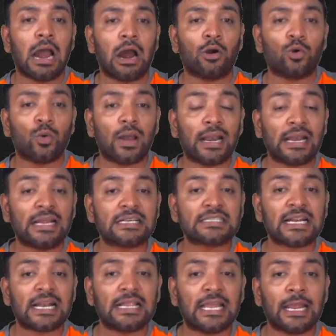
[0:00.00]
How do I
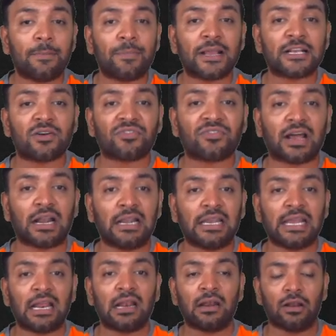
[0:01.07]
restate the EPS of current
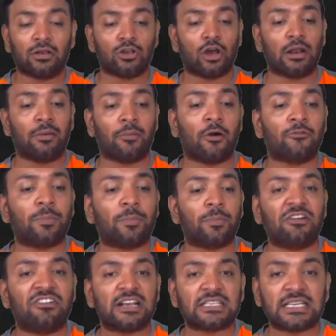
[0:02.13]
year, of the
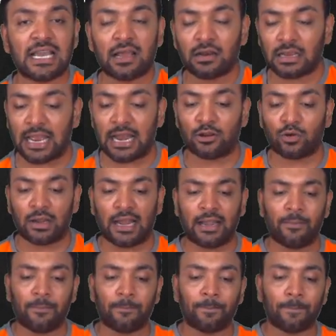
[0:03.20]
previous year?
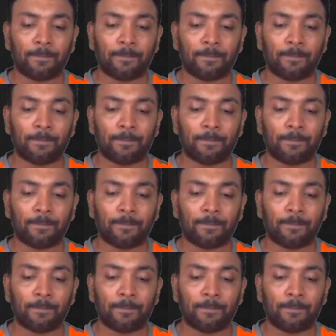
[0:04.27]
Calculate.